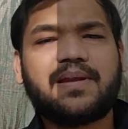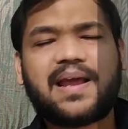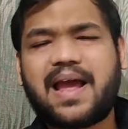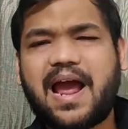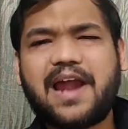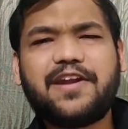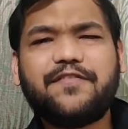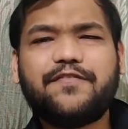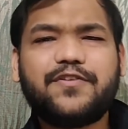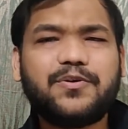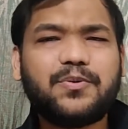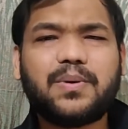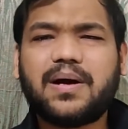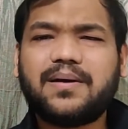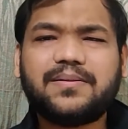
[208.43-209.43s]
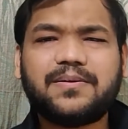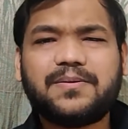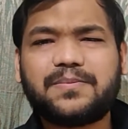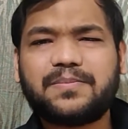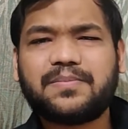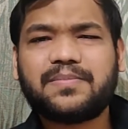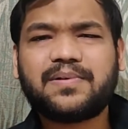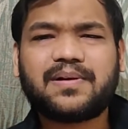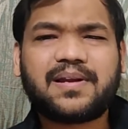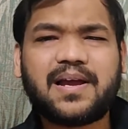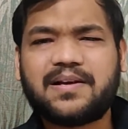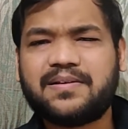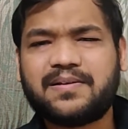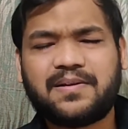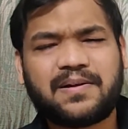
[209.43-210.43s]
and a few other
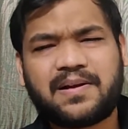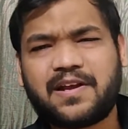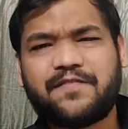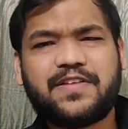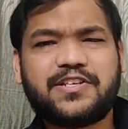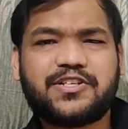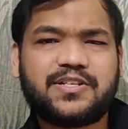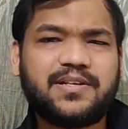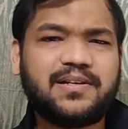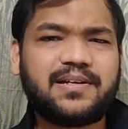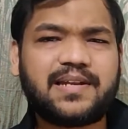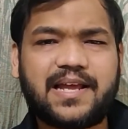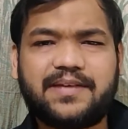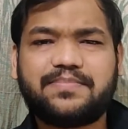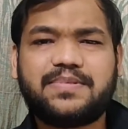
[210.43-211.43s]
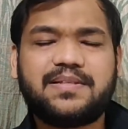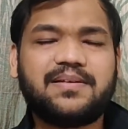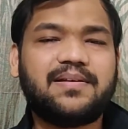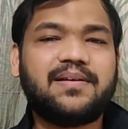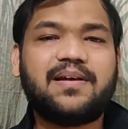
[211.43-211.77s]
conventional types.